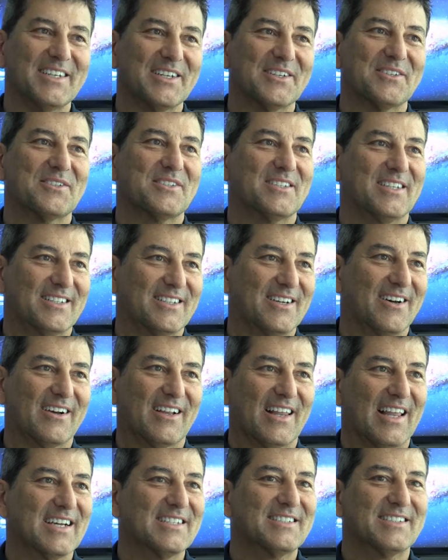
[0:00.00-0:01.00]
years that dog
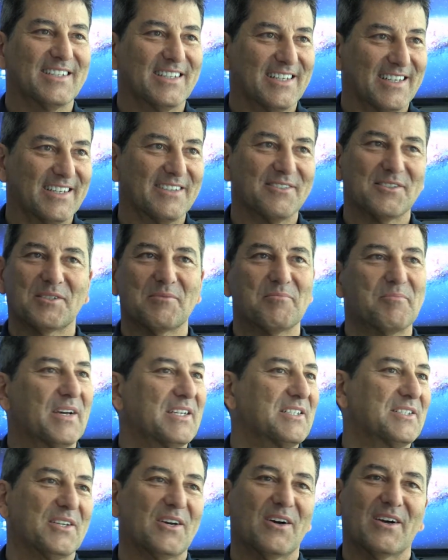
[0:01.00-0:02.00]
lasted, and he was the
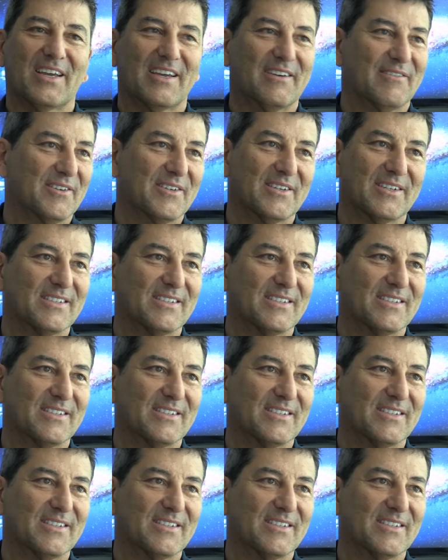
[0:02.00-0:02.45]
best dog ever.